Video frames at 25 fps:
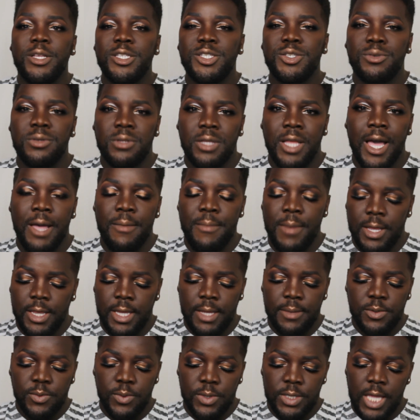to line my
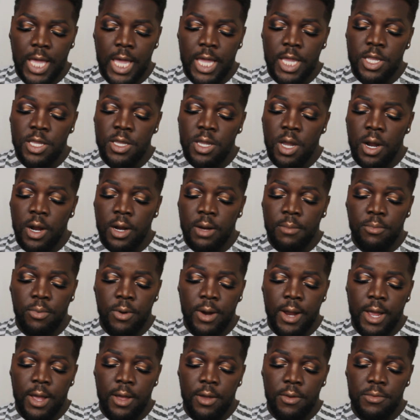lips with a dark
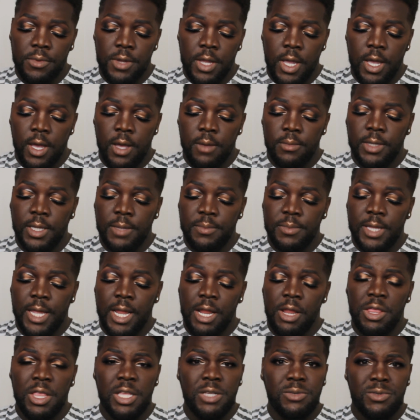brown lip
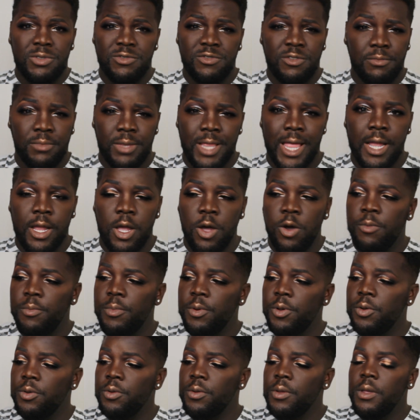liner. This one's from Black
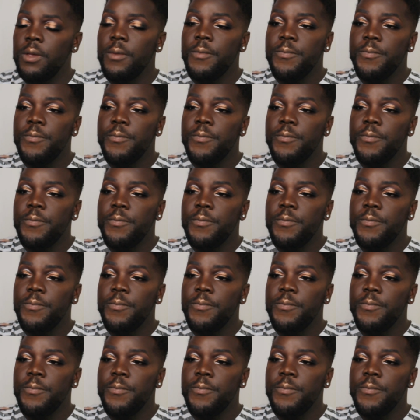Opal.